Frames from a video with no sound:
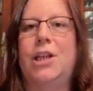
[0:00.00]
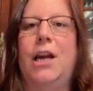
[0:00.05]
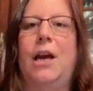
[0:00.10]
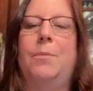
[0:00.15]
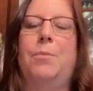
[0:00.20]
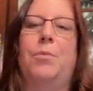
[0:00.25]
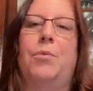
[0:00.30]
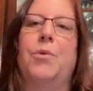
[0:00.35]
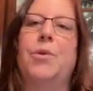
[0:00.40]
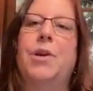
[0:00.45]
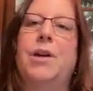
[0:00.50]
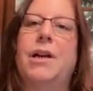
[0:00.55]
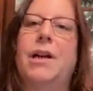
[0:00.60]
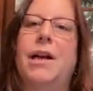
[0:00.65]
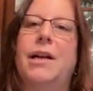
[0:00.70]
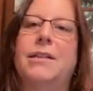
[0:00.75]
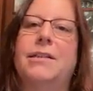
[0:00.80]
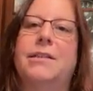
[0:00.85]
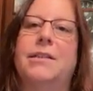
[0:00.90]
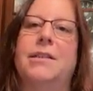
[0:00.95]
uprooted
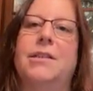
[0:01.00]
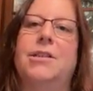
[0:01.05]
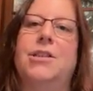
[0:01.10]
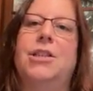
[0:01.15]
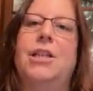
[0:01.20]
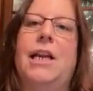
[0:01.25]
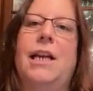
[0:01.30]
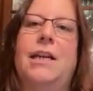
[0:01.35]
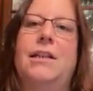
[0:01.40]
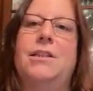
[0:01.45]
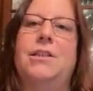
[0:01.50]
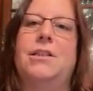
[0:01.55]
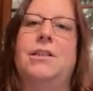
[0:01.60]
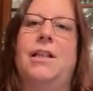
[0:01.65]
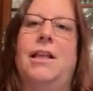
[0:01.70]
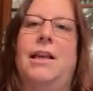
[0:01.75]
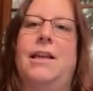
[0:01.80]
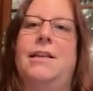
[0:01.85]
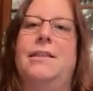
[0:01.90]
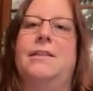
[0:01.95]
us and changed
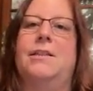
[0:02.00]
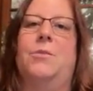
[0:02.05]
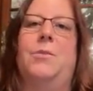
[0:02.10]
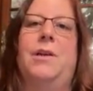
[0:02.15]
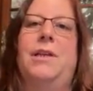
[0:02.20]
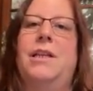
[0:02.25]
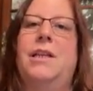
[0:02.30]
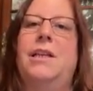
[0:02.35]
things that we